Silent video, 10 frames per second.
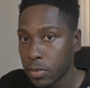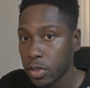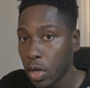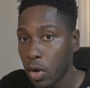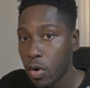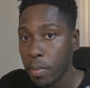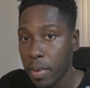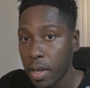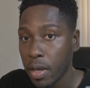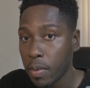Show
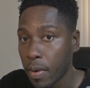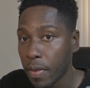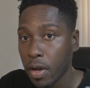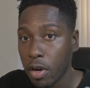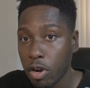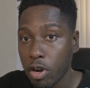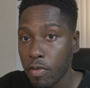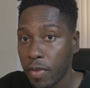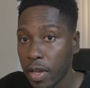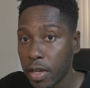me where the
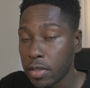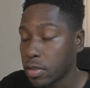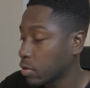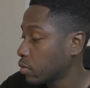earth is.